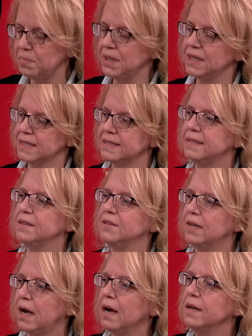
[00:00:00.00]
be
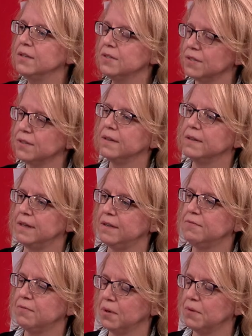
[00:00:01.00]
considered under the
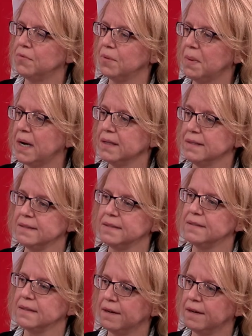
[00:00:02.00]
44 policies